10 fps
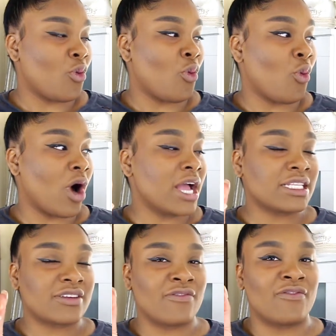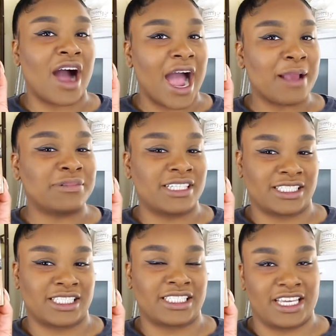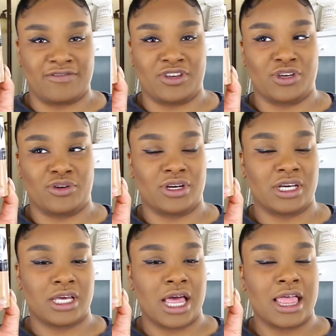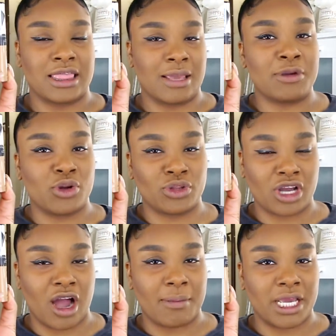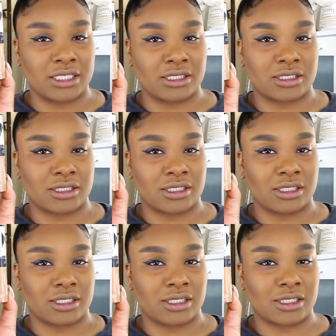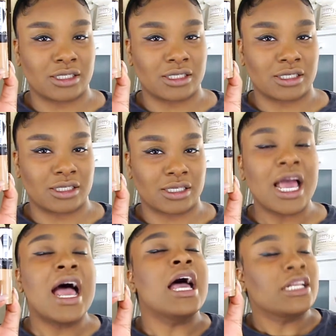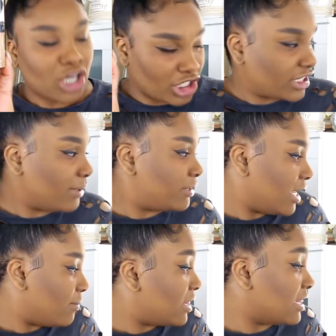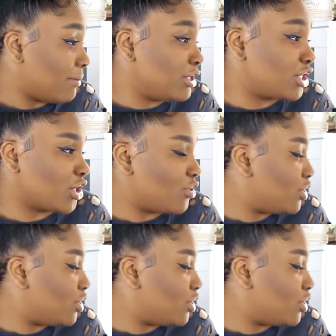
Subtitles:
what vibes does this give you? Let me know in the comments. Tarte Shape Tape. Let me show